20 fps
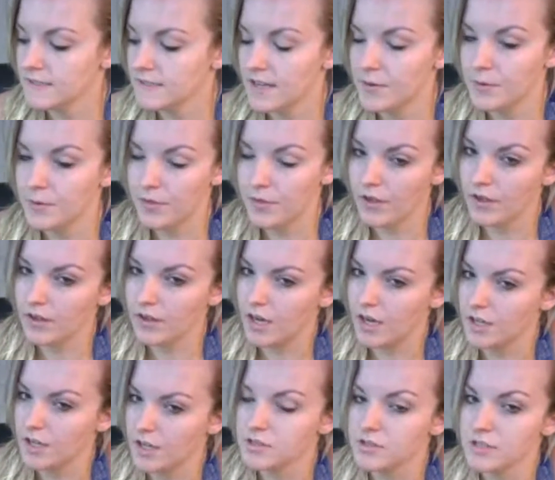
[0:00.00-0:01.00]
that with the
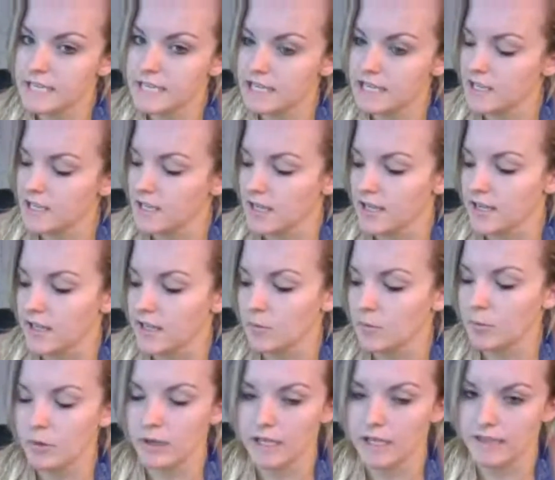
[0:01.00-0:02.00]
Country Heat eating
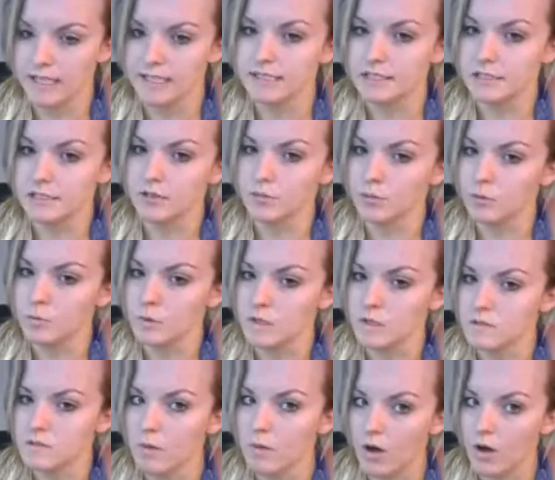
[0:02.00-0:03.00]
plan, that dinner would be
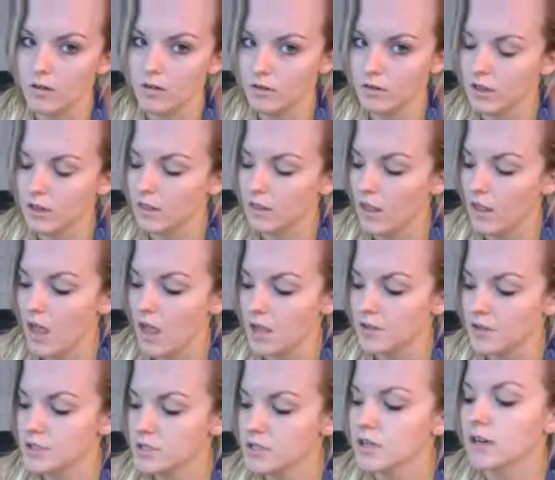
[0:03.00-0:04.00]
smaller than
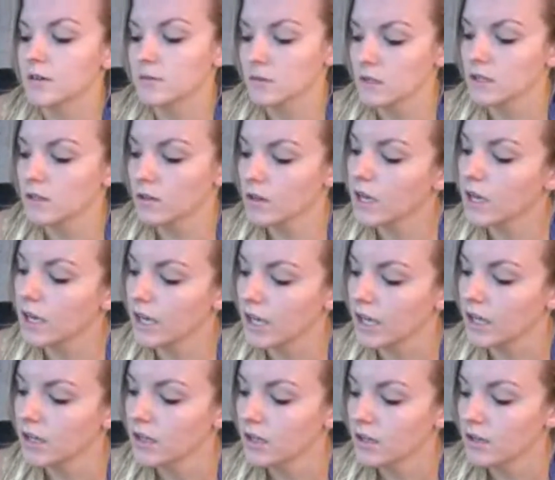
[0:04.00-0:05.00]
lunch. And I was like,
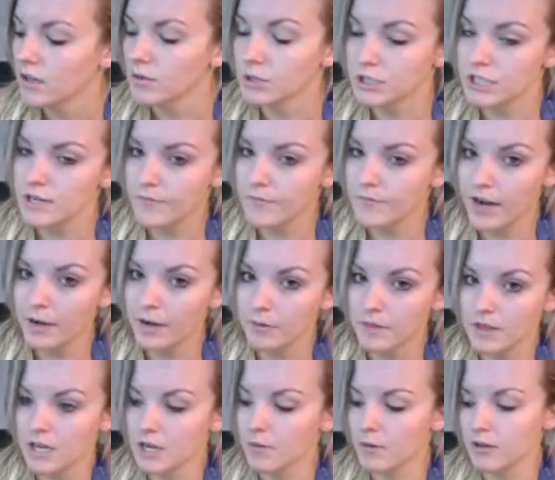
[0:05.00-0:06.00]
okay, which I'm fine with
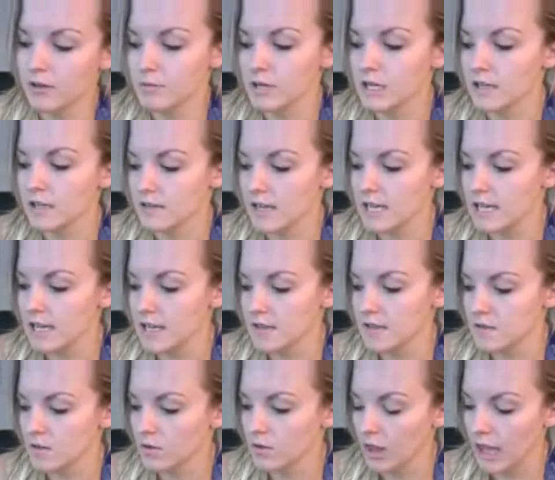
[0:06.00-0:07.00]
anyway because I eat
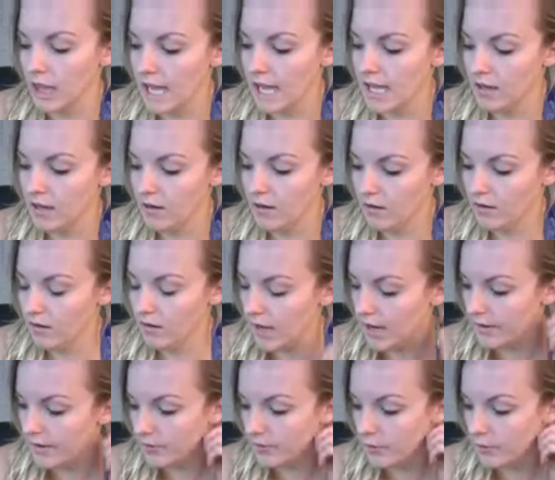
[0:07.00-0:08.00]
so late
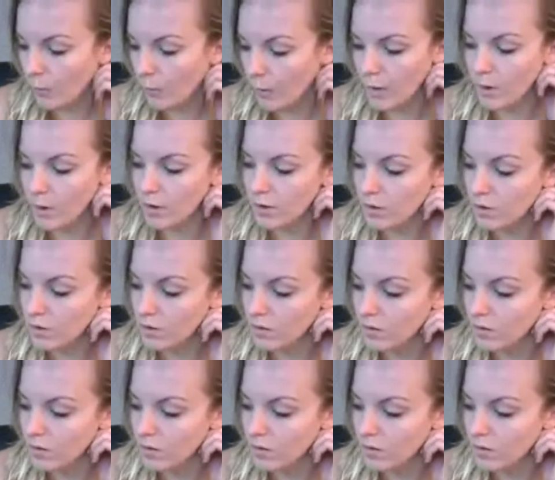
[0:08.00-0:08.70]
after work.